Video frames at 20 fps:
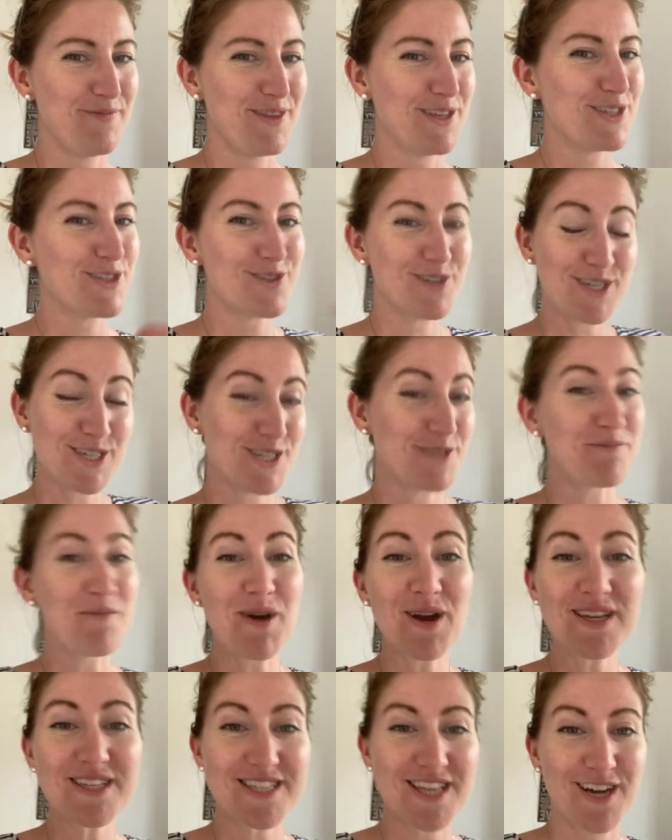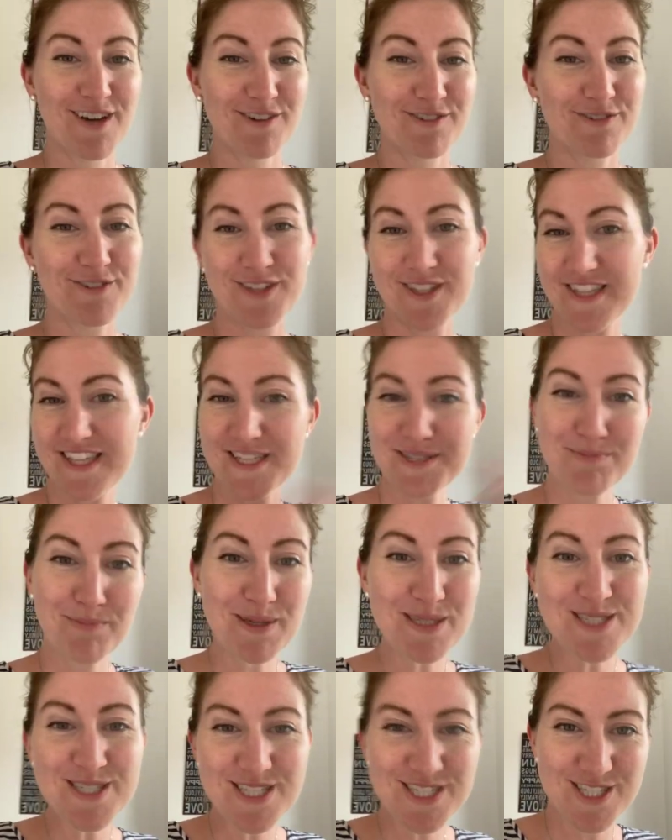stretching myself with this
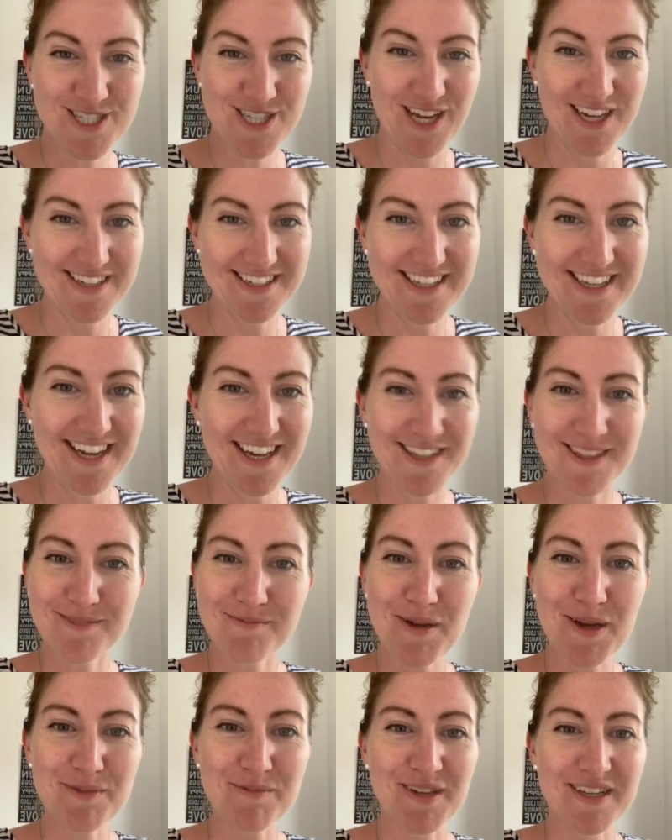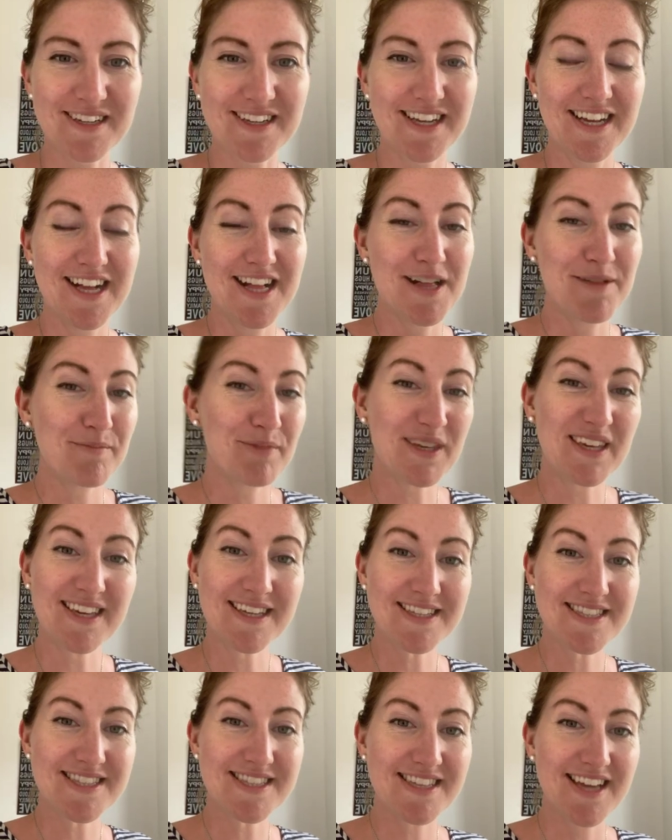business journey at the moment
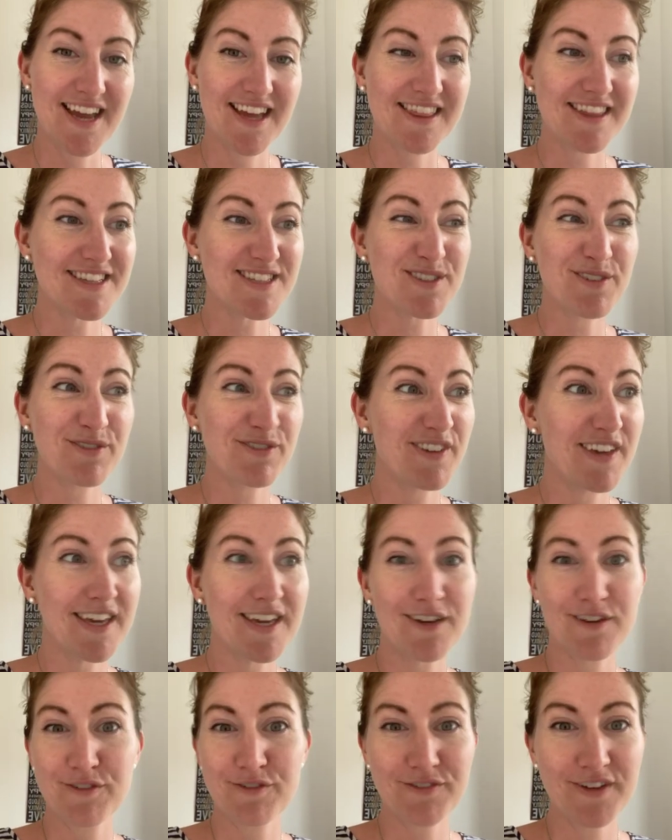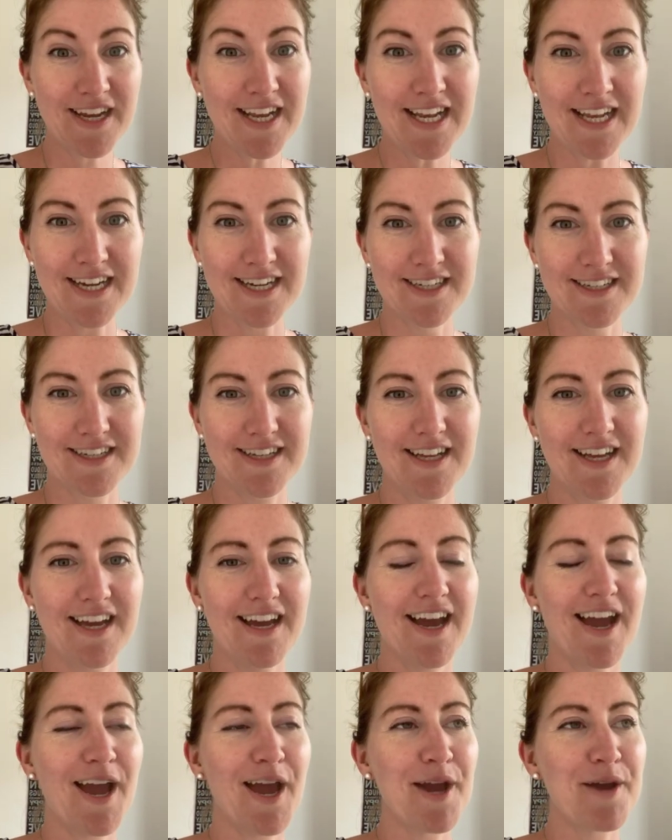because there's a fear of failure.
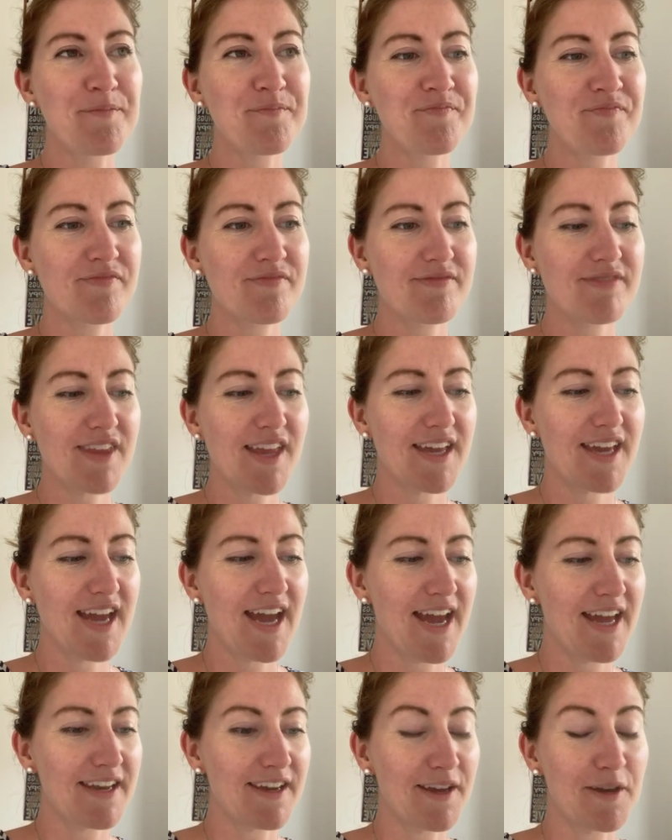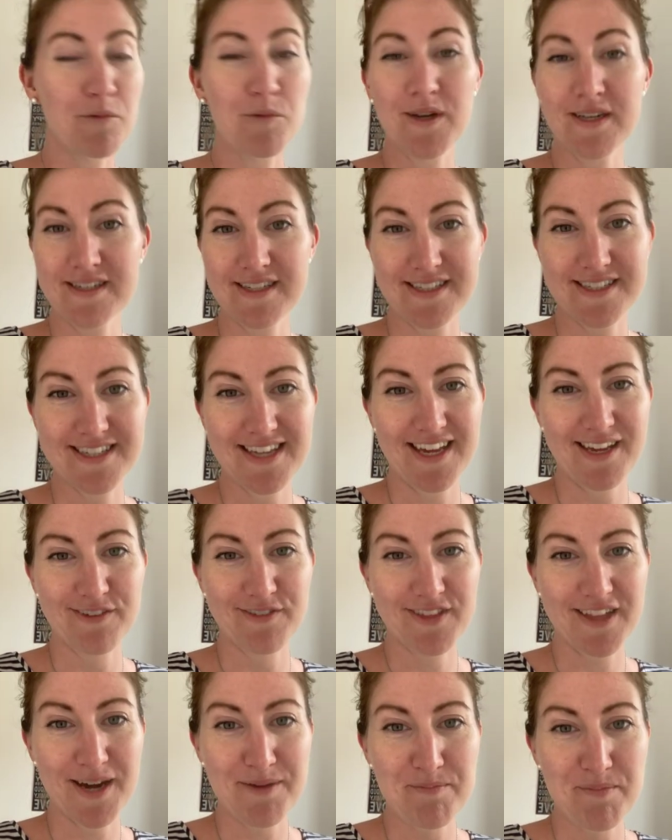And I wondered
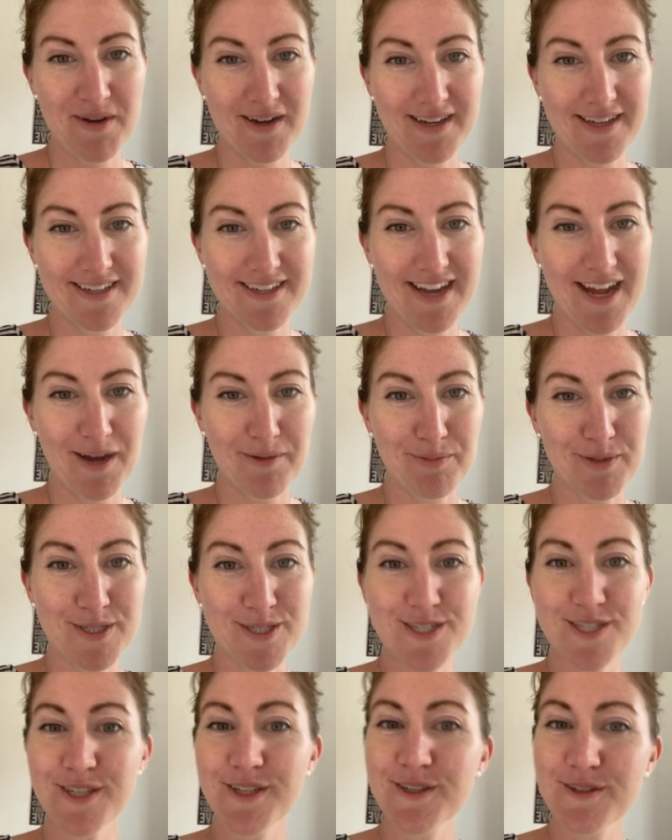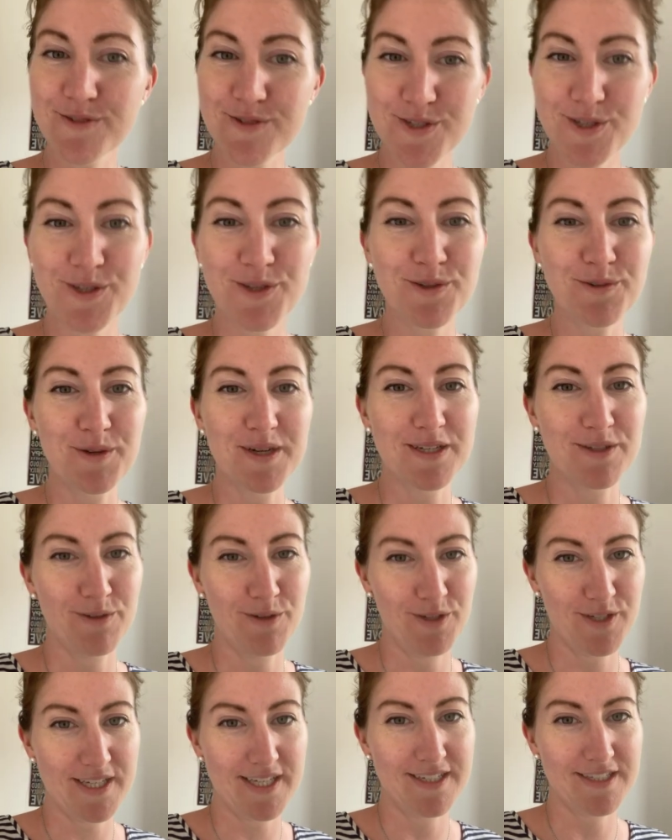if that might happen to you too when you're
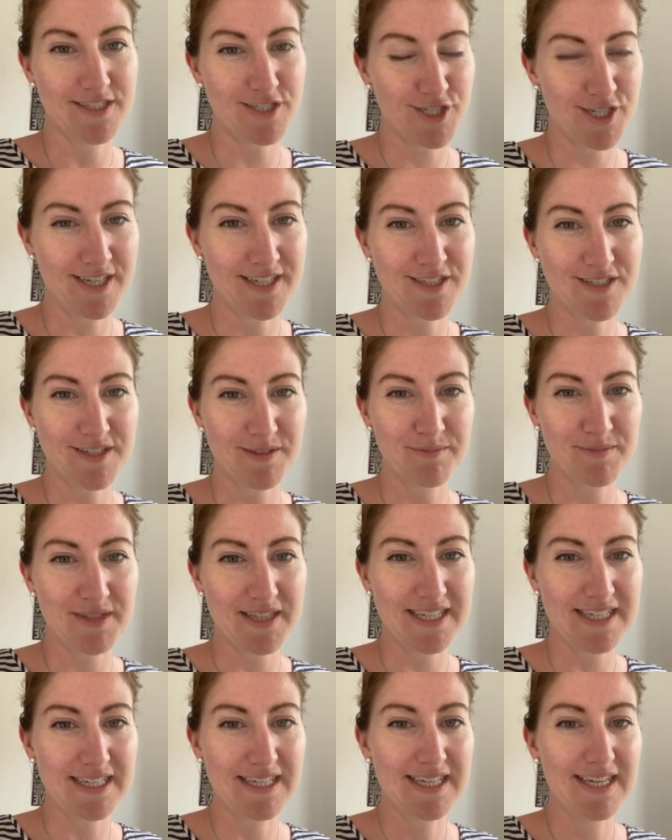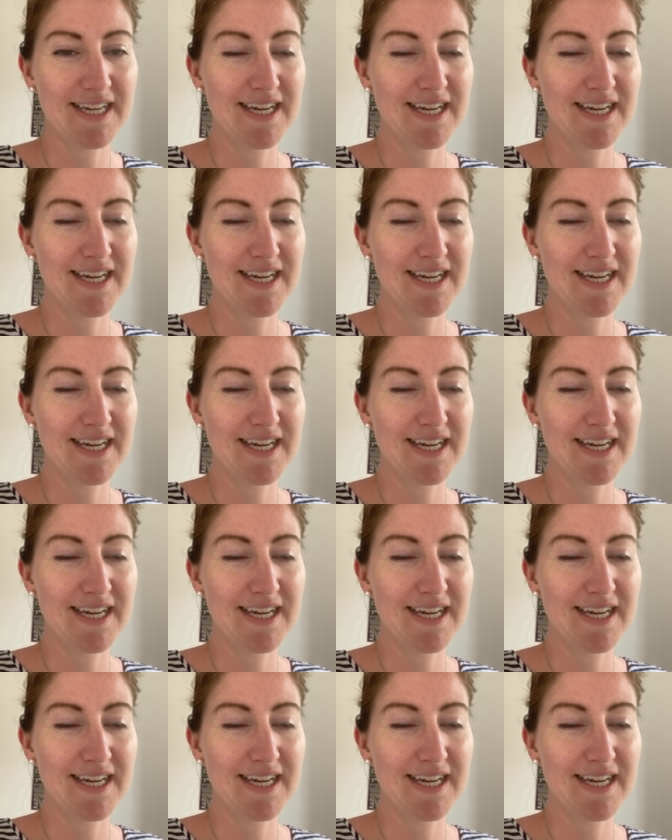looking to change something.